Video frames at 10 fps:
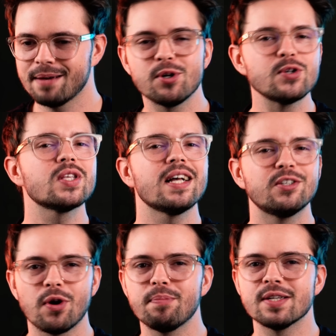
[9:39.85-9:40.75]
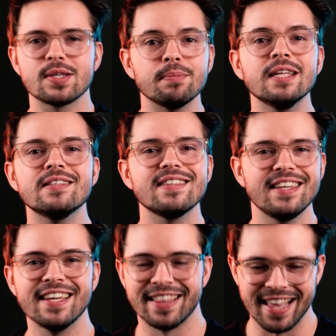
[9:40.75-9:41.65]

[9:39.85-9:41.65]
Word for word: I'm gonna start dropping some hints here and